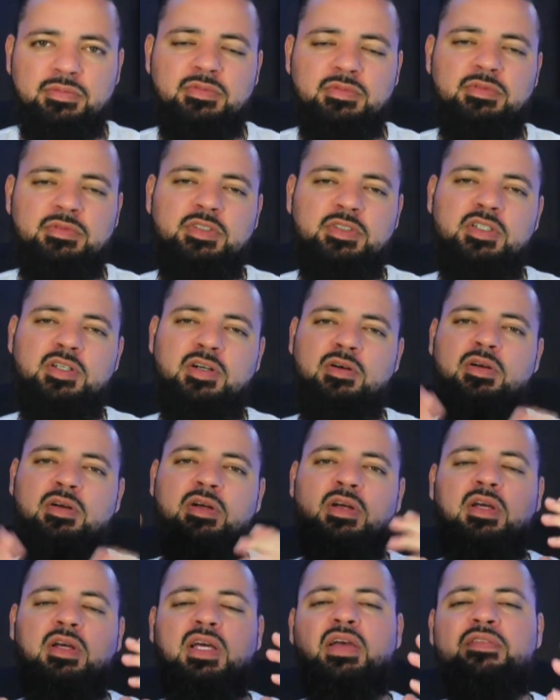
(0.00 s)
You know.
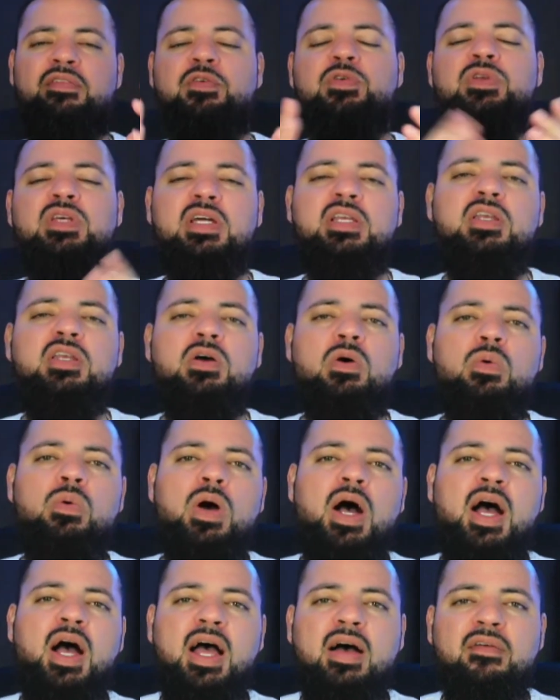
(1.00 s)
If you didn't know,
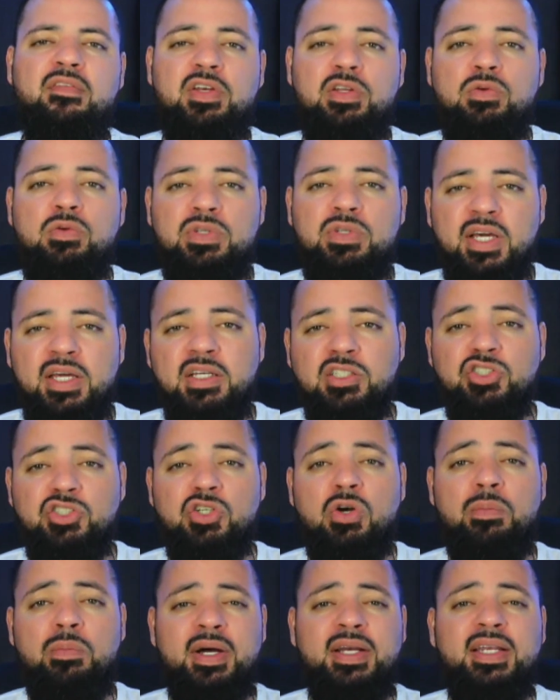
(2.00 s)
I have a new dating show
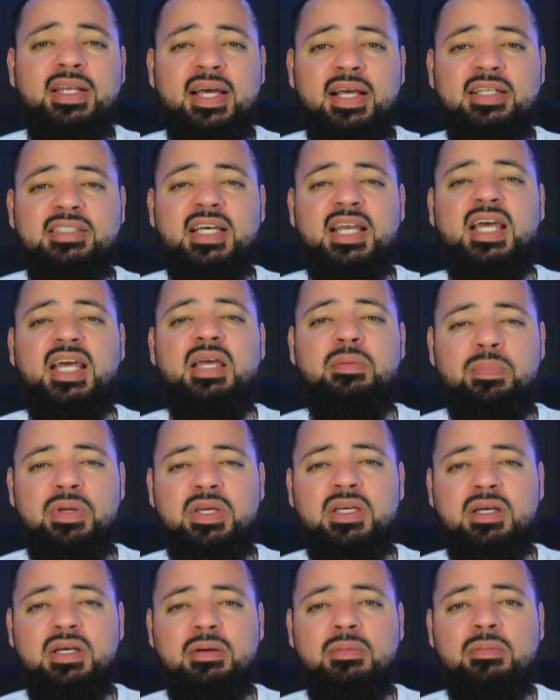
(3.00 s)
Mondays at 8
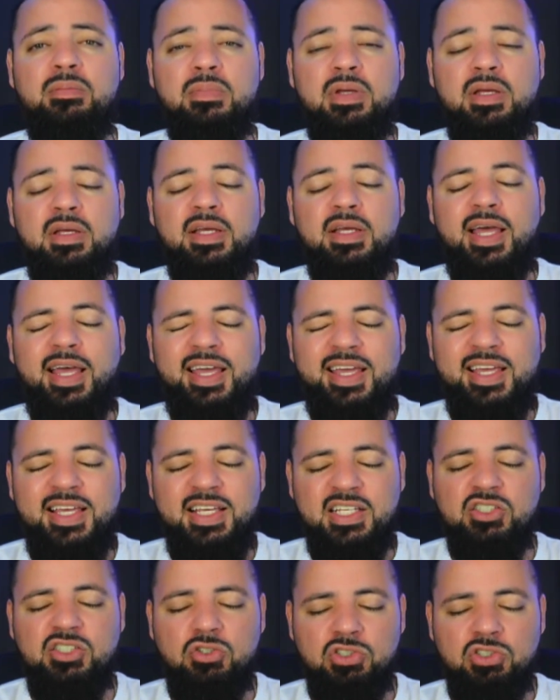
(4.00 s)
p.m.
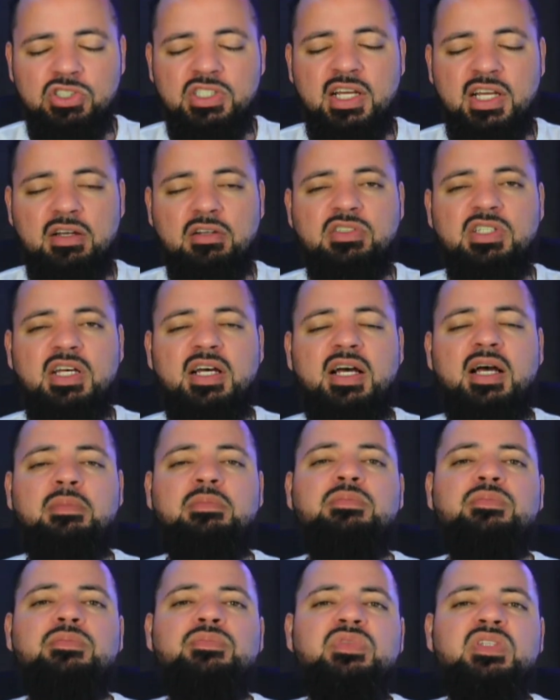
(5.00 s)
Eastern Standard Time,
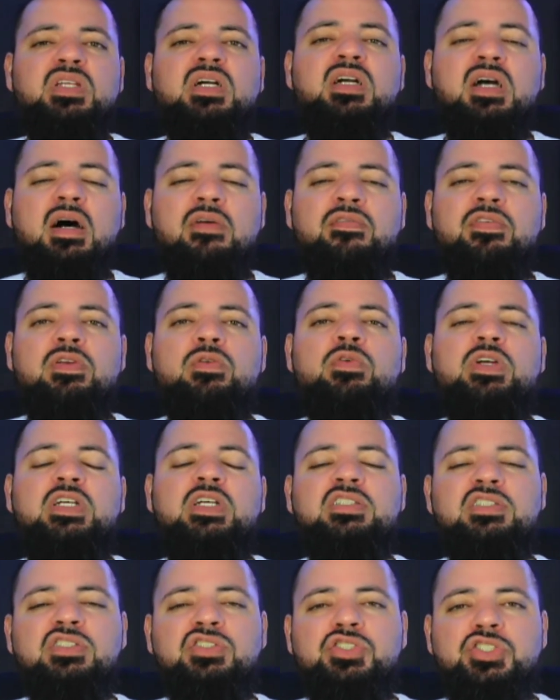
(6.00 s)
the Cuff and
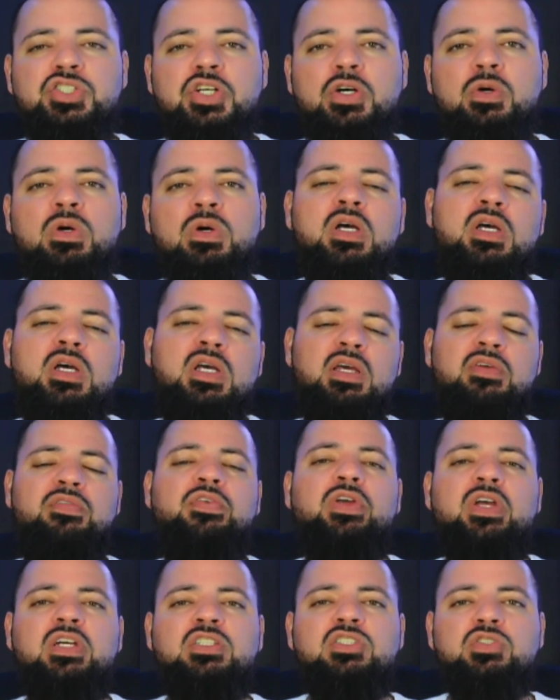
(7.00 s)
Reason Show. If you're
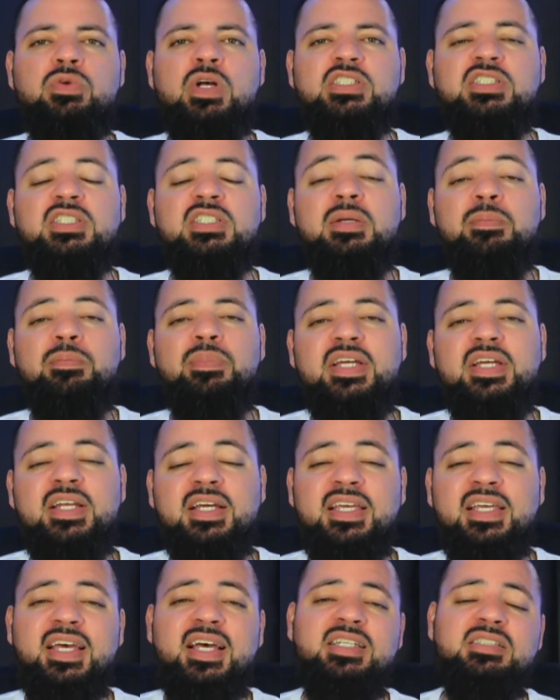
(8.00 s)
interested in being a
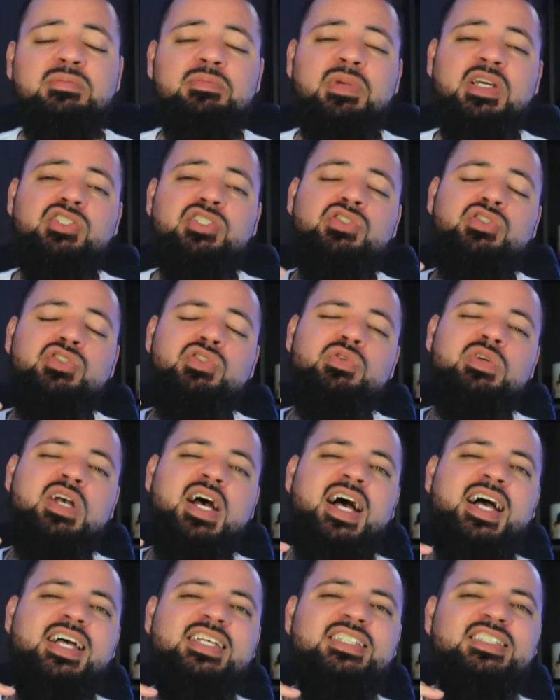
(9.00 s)
guest, make sure you
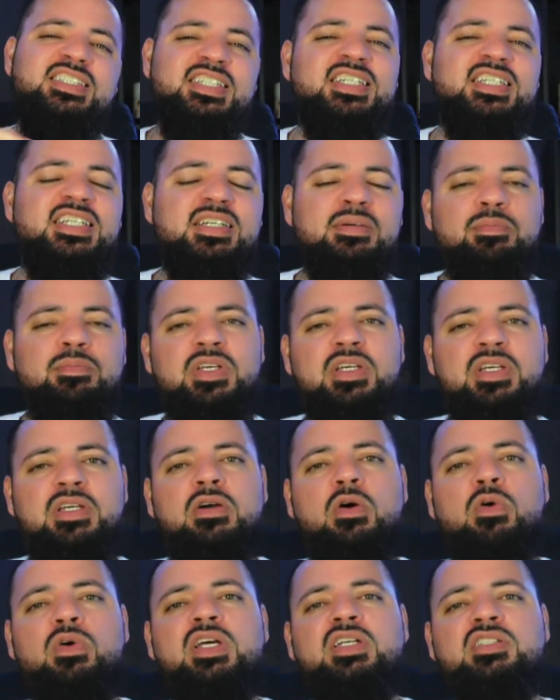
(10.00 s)
guys DM me
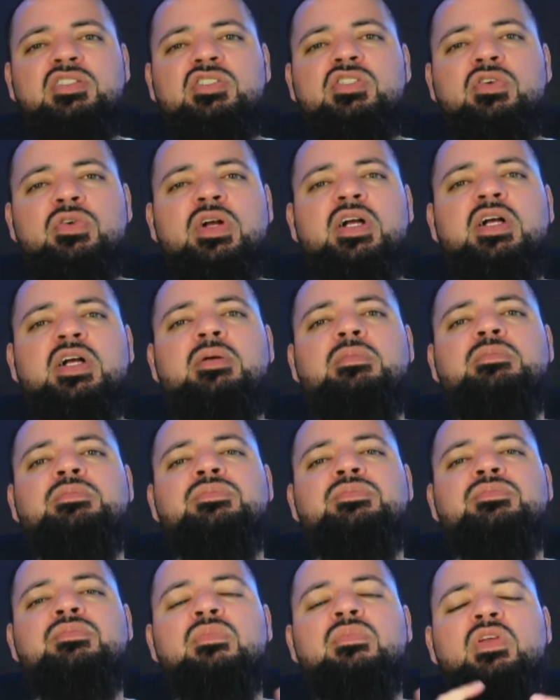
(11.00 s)
on Instagram
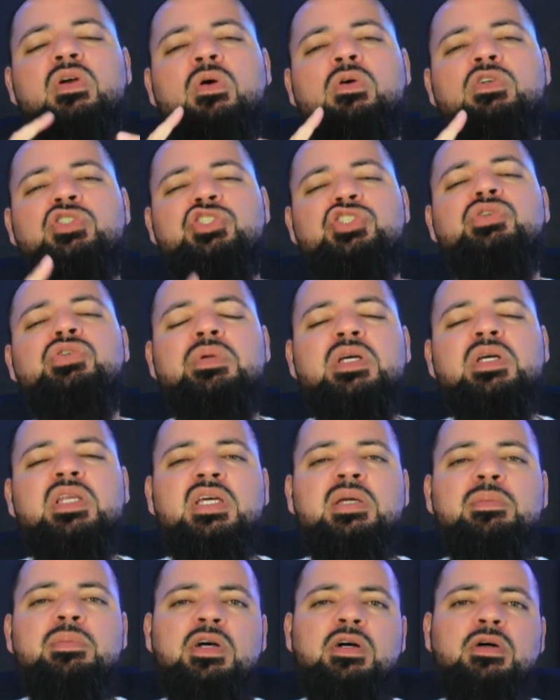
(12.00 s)
or shoot me an
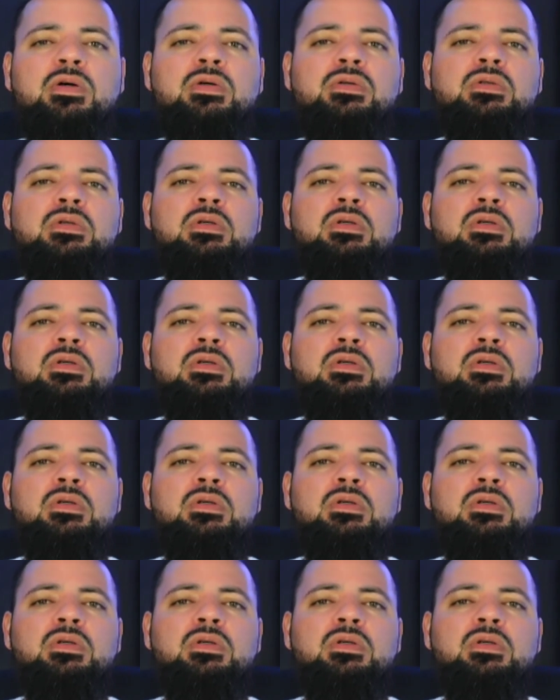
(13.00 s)
email